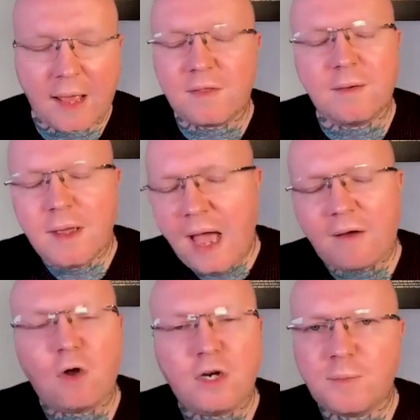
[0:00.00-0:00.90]
And
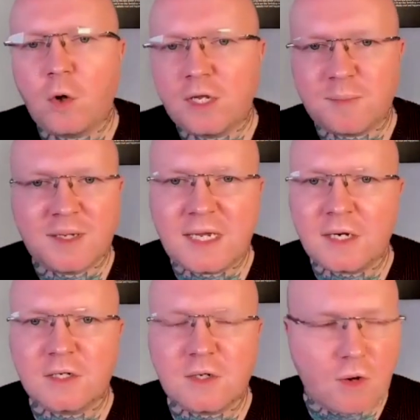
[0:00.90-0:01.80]
I've got to be honest, my
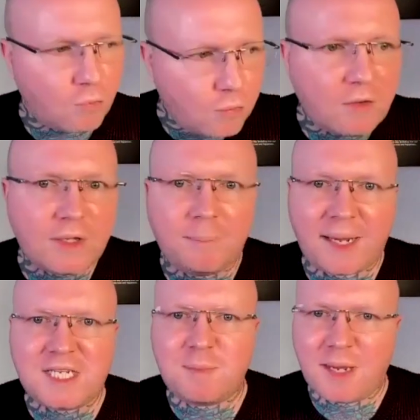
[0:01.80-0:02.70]
centre's a really, really
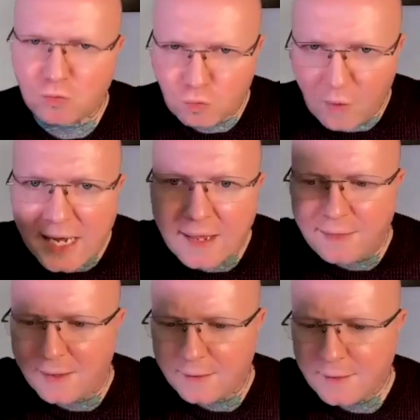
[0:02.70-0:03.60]
big space right in
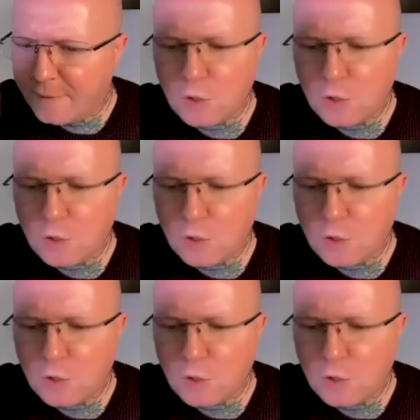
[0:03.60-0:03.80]
the,